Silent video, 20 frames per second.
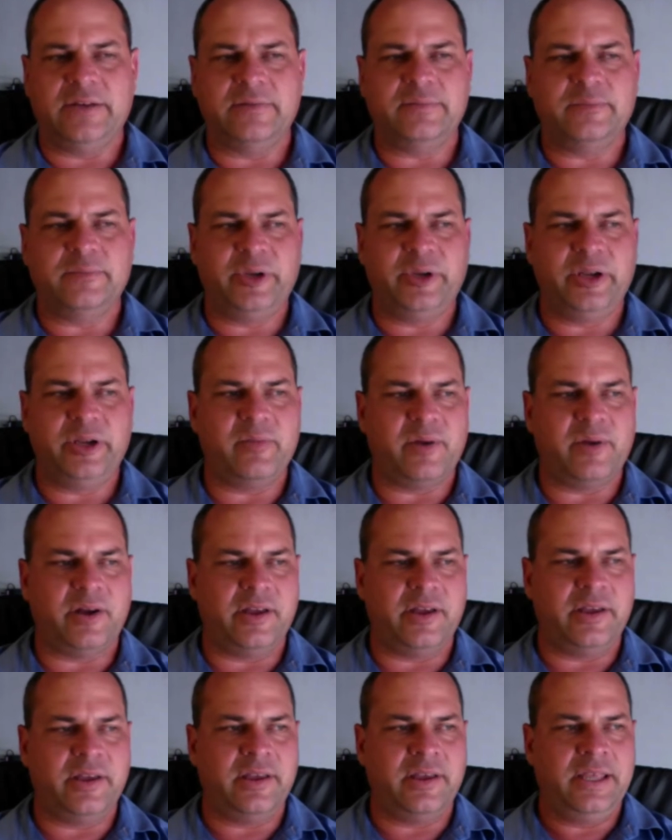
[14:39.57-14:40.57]
putting
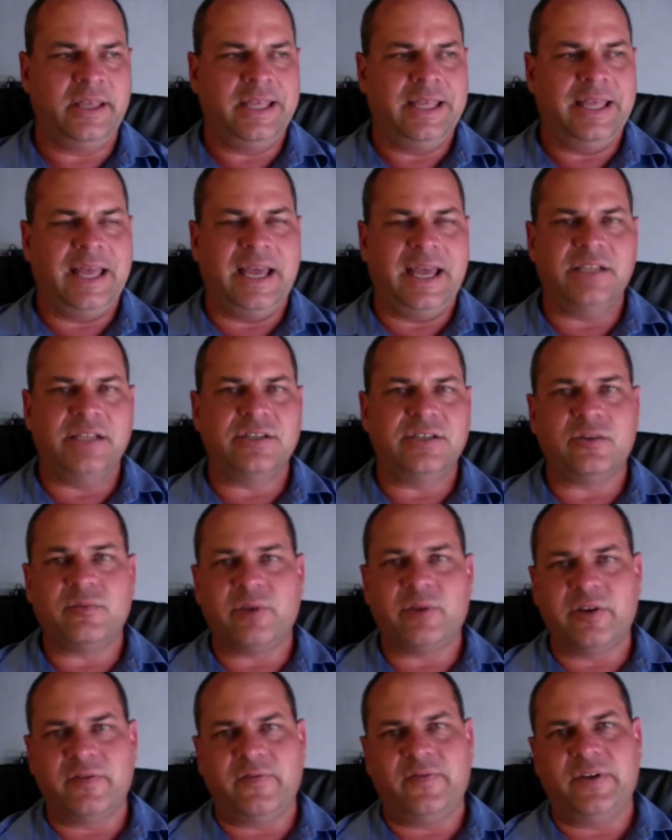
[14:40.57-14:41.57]
my hands on
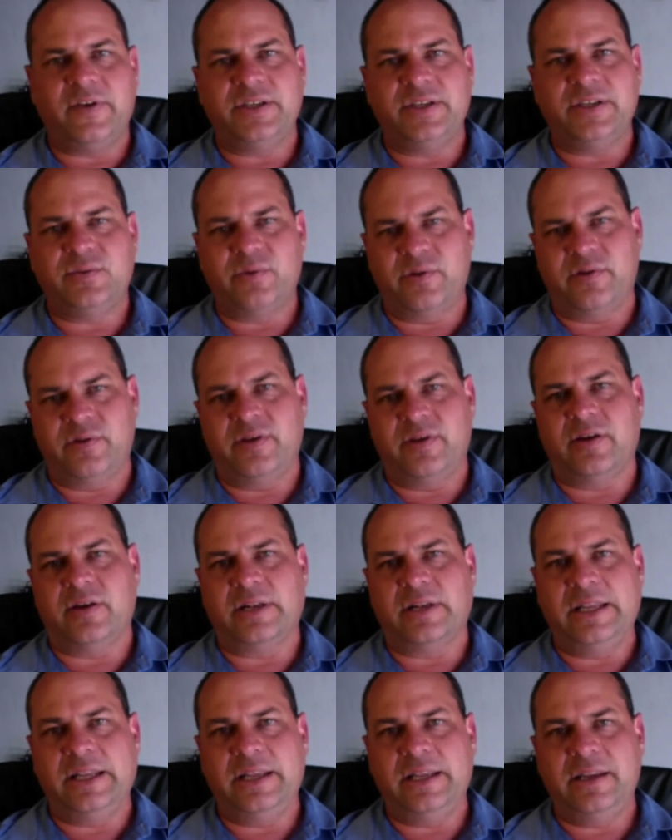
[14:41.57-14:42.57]
my face without
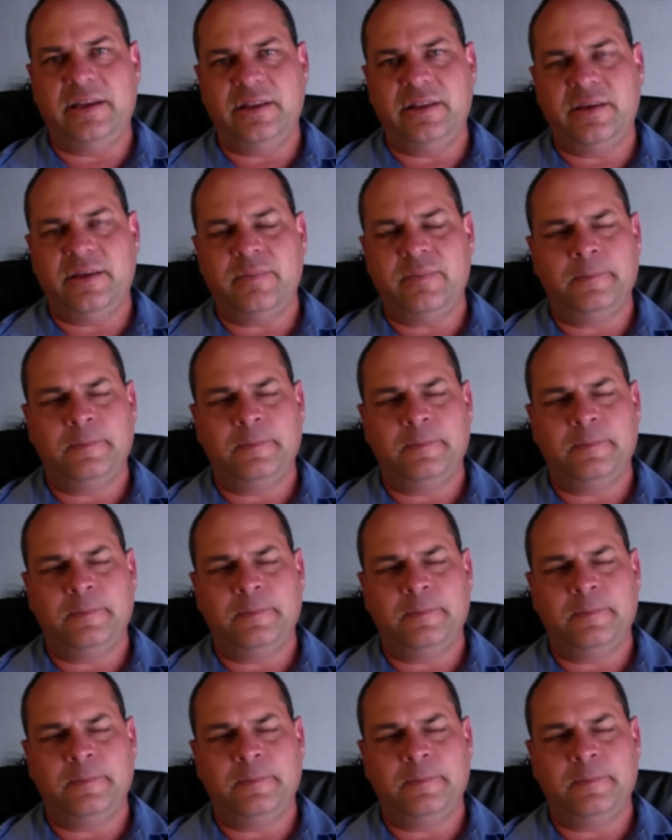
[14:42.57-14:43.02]
cleaning them.